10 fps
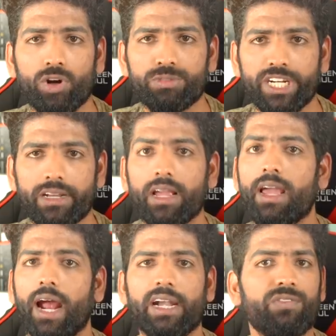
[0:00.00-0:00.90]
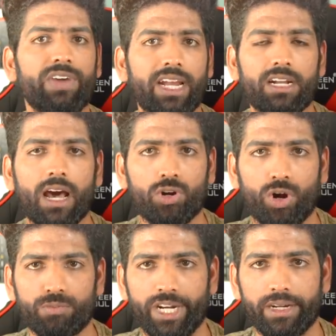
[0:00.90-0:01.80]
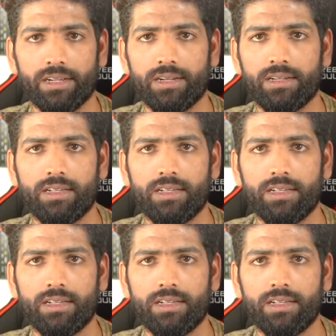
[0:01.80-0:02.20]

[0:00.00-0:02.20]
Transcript: object and a very dark object.